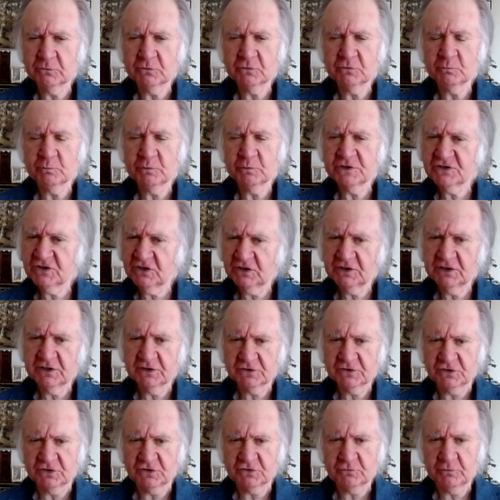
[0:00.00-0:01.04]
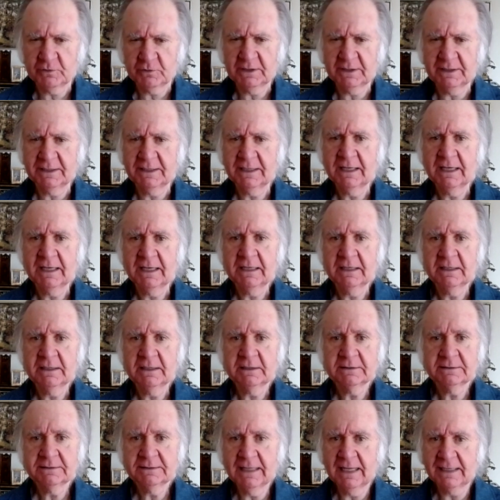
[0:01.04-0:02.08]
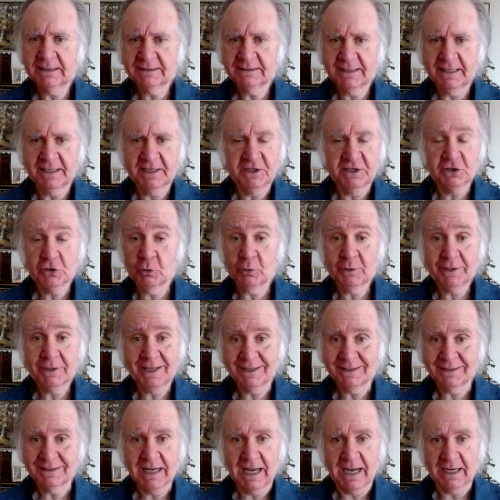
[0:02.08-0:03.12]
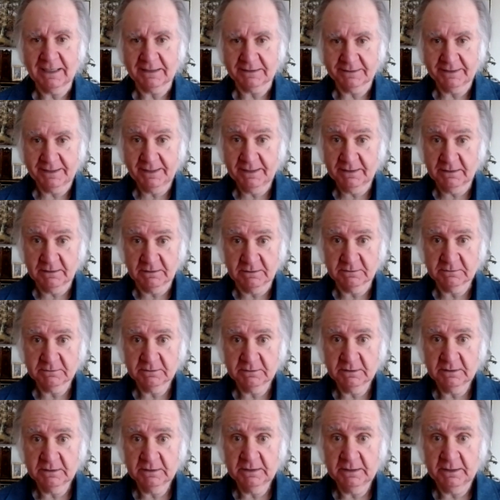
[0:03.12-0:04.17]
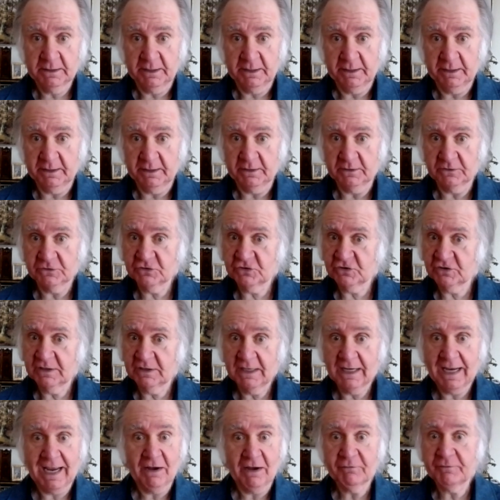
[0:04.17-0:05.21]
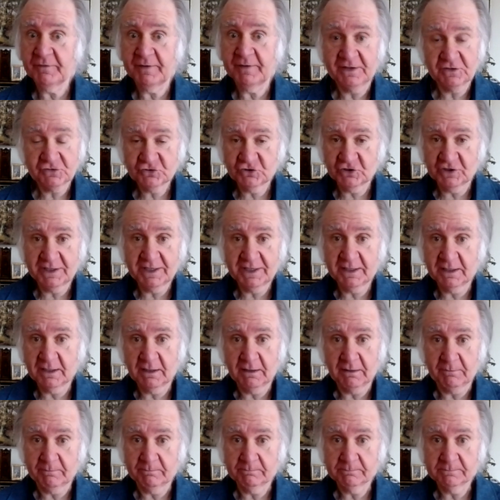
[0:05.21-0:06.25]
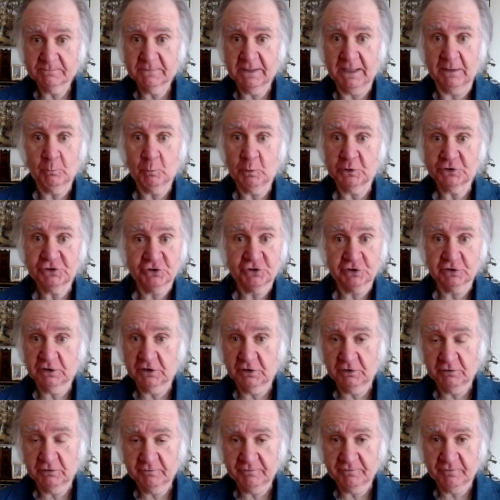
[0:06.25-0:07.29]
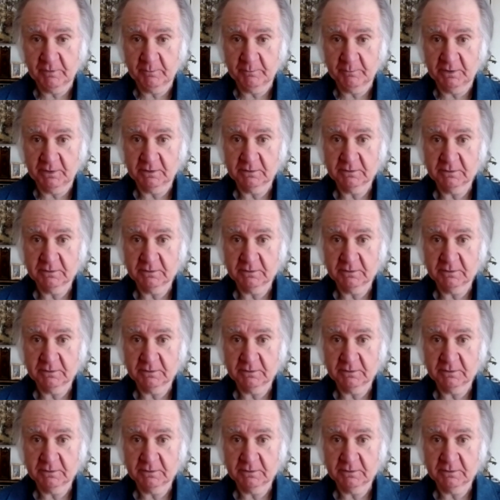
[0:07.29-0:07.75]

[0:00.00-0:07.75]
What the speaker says: resilience is really not that you don't get knocked down, it's how fast you get up and what you learn from it.